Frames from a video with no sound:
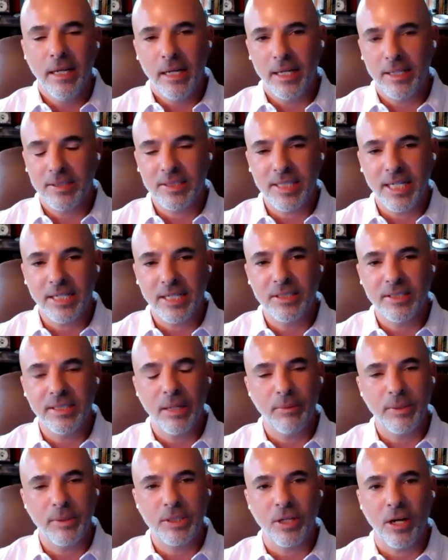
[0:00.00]
session that
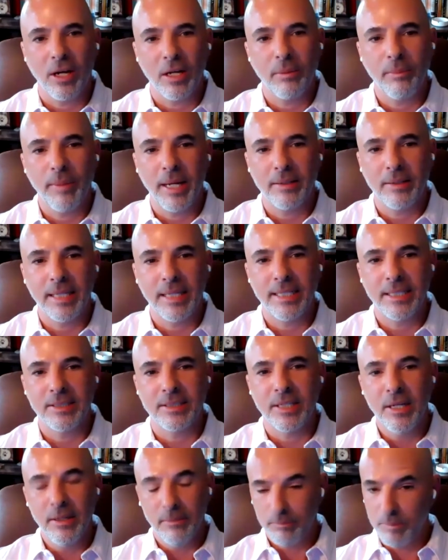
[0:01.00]
we talk about that is
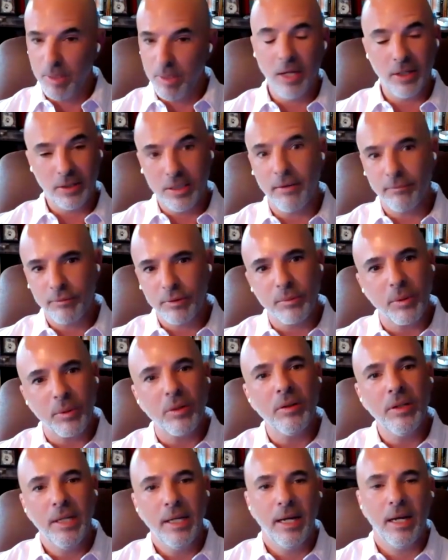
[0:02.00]
uncomfortable,
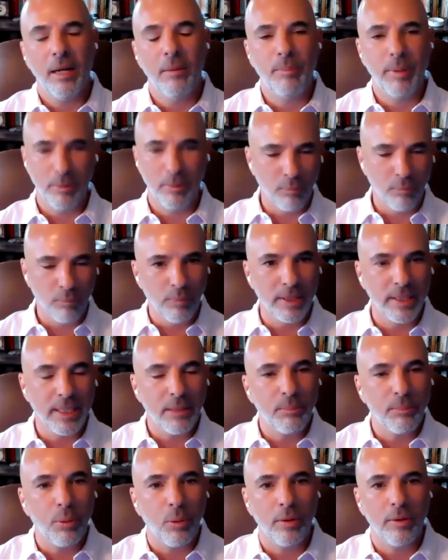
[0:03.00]
but really
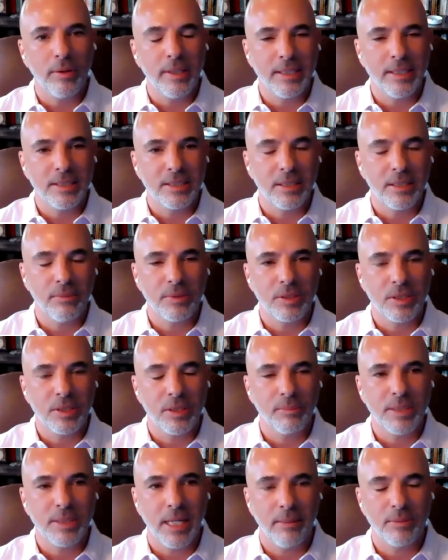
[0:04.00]
important, and
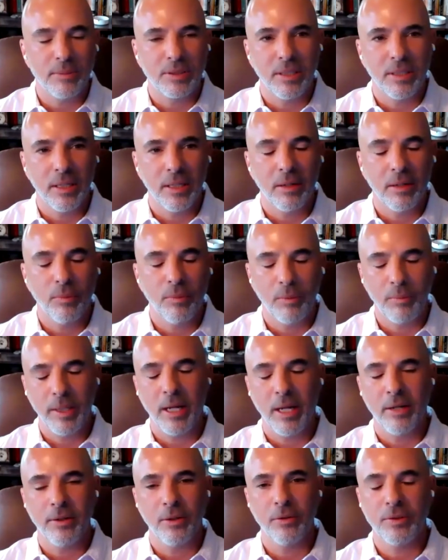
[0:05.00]
sometimes where we
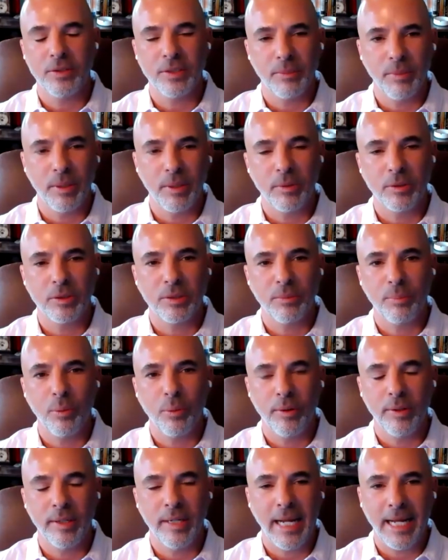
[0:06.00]
unearth some of the most
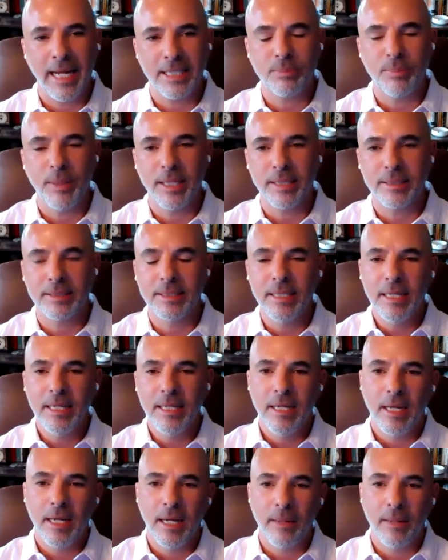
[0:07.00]
important aspects
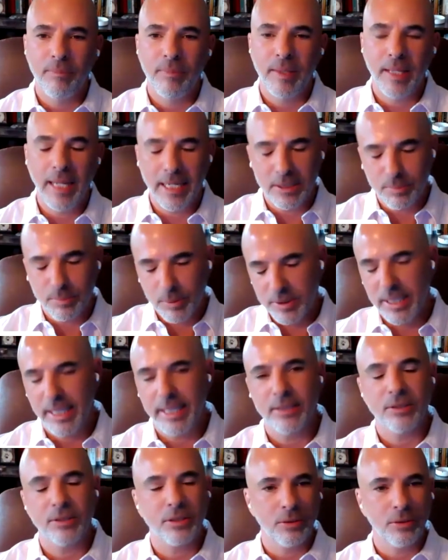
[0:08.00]
as
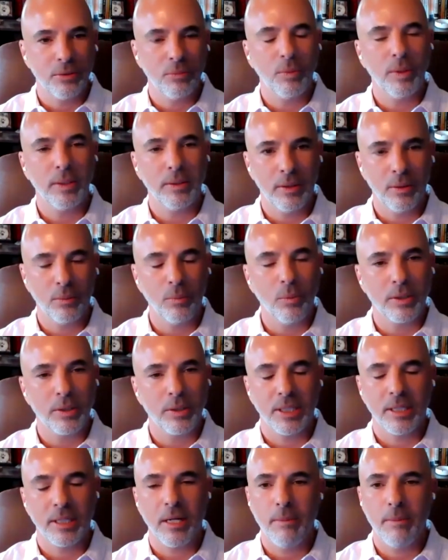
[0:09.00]
pertains to what the work to
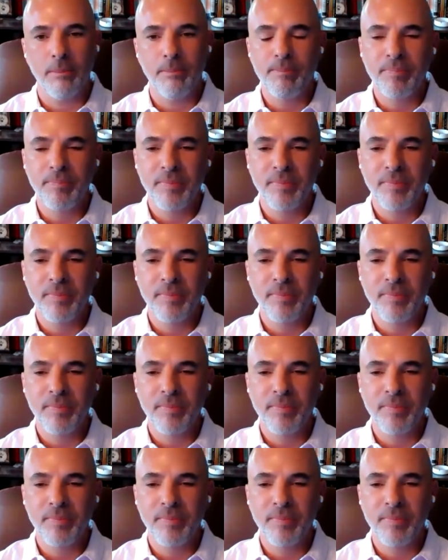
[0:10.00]
come.